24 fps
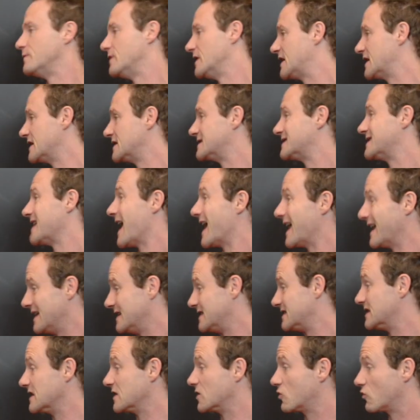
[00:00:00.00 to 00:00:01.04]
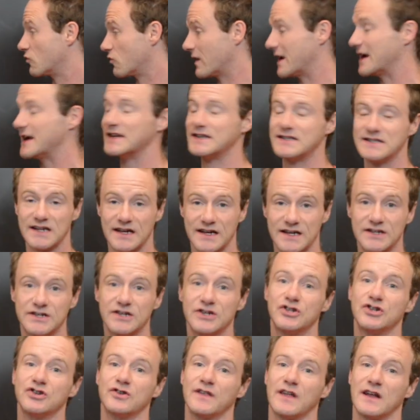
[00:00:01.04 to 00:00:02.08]
because that is the greatest
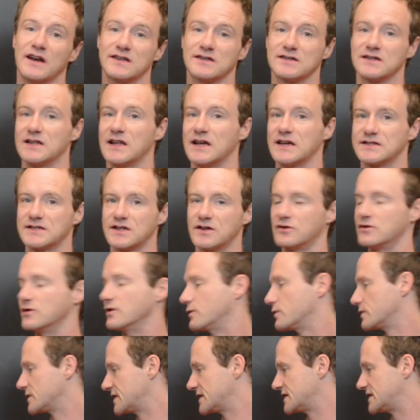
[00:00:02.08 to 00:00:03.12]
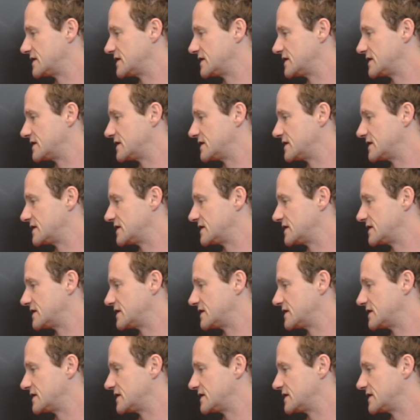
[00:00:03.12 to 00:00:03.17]
integer that is less than or equal to